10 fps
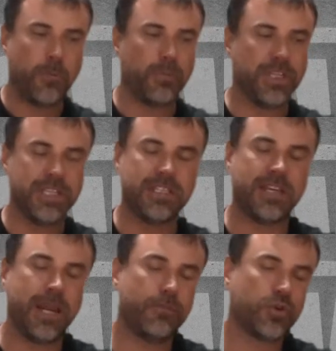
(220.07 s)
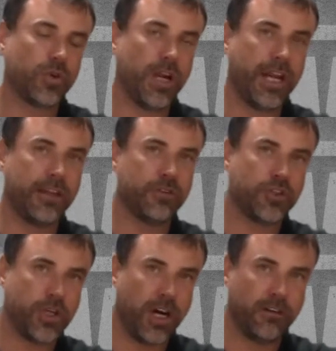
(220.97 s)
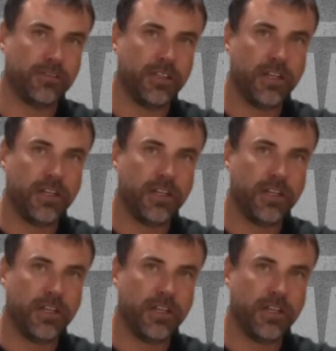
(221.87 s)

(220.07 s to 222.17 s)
but the same tray and shelf